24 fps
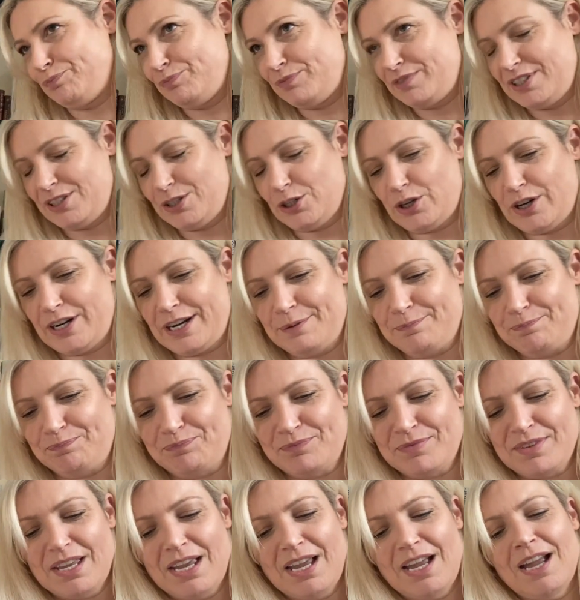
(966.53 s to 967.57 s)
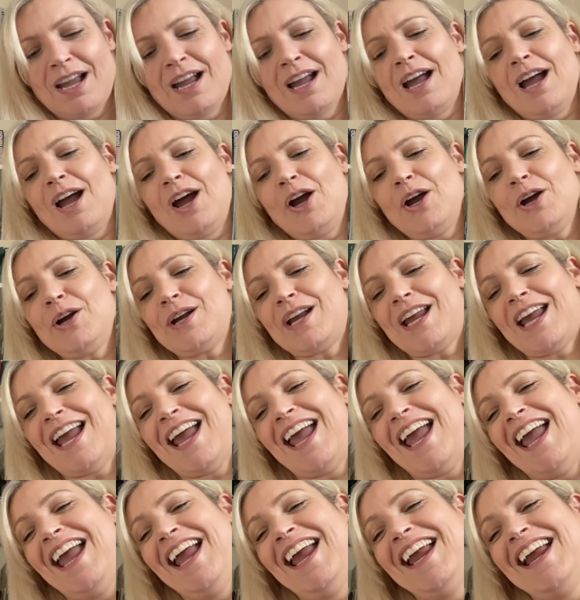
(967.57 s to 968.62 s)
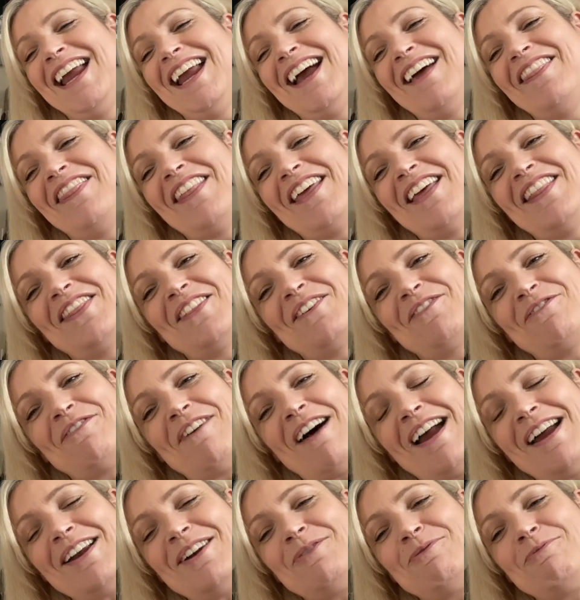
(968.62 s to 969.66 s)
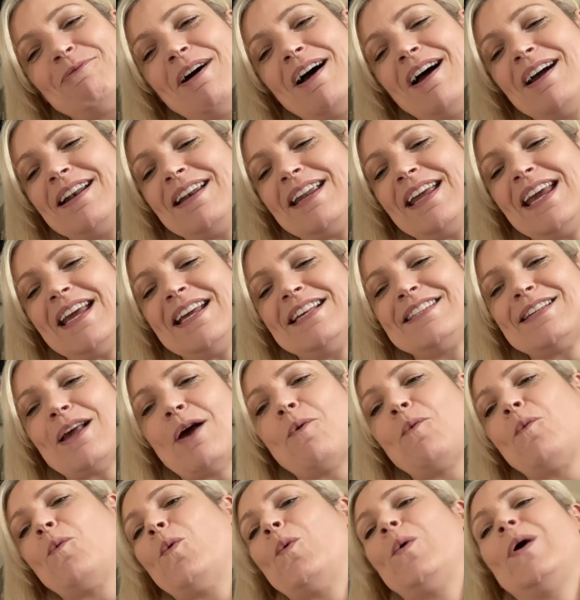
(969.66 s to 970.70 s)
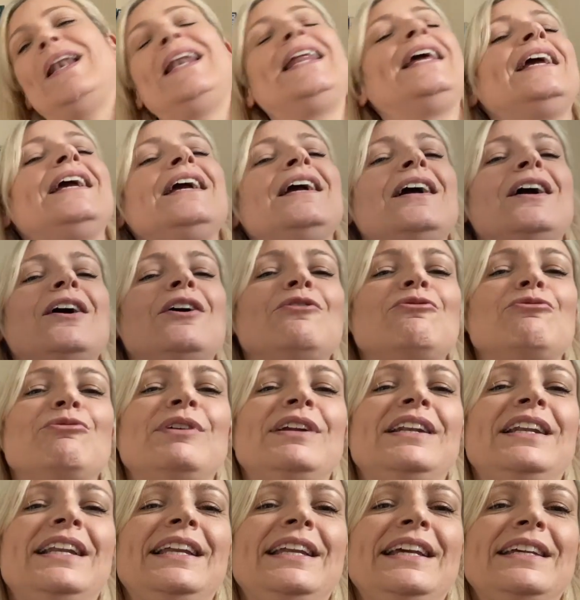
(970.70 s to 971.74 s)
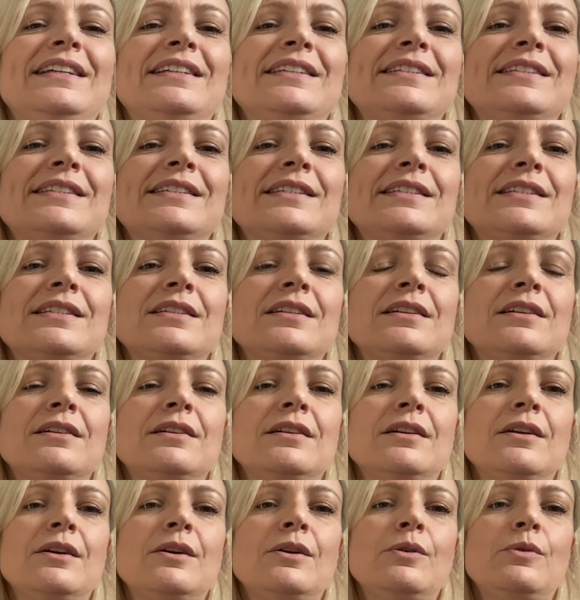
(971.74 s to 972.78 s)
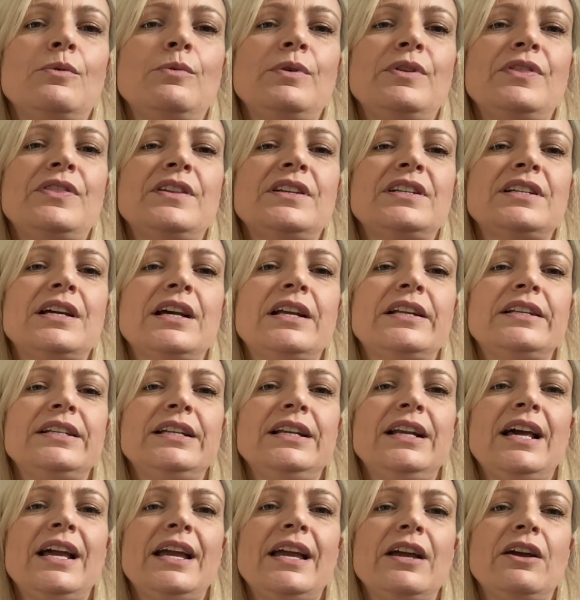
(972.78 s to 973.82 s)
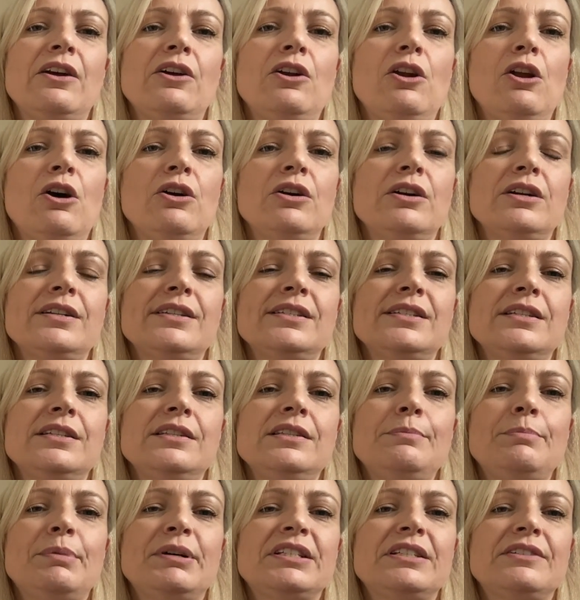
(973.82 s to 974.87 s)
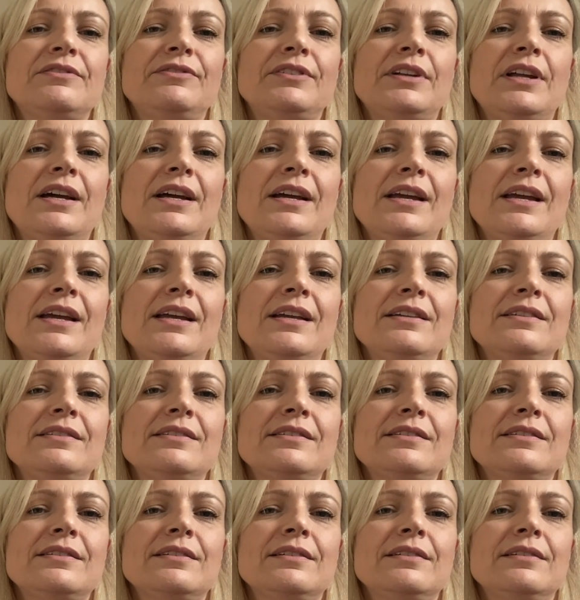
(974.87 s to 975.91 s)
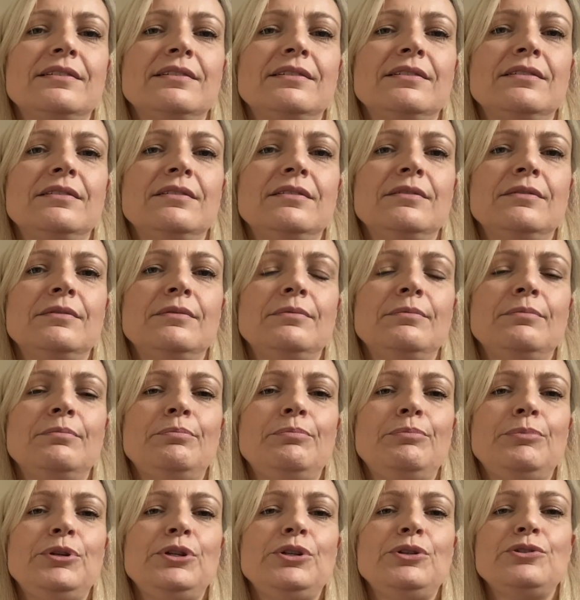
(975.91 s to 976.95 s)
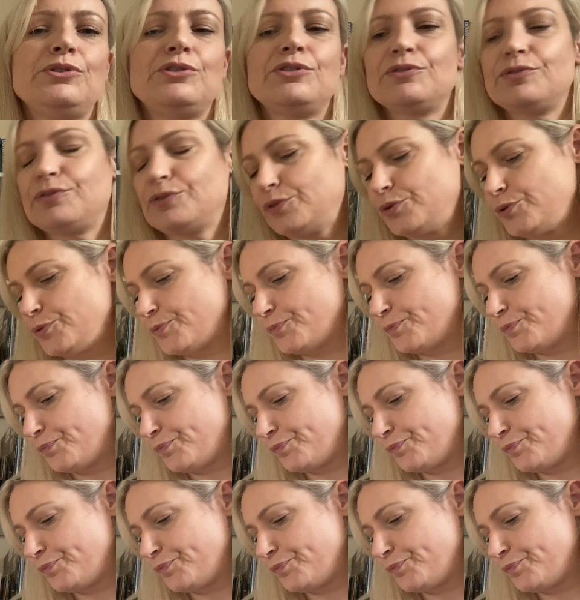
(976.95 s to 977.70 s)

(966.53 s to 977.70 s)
Sorry. Okay, and then the final one is Willing Release with the dandelion clocks and the butterflies. Beautiful.